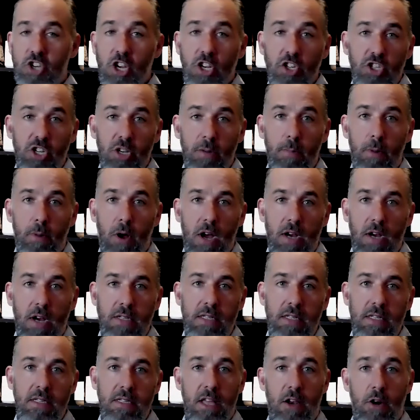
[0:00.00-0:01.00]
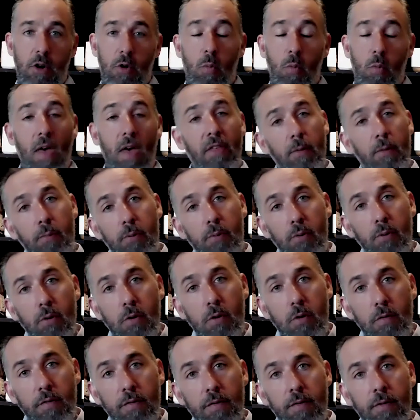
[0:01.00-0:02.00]
junction boxes that are
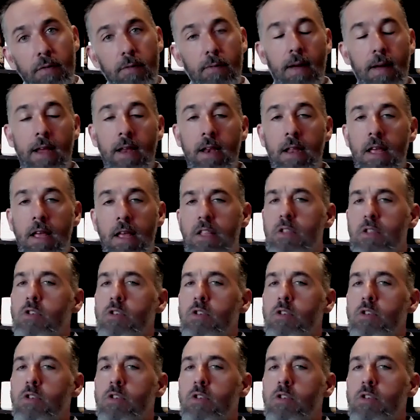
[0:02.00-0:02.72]
weatherproof, right?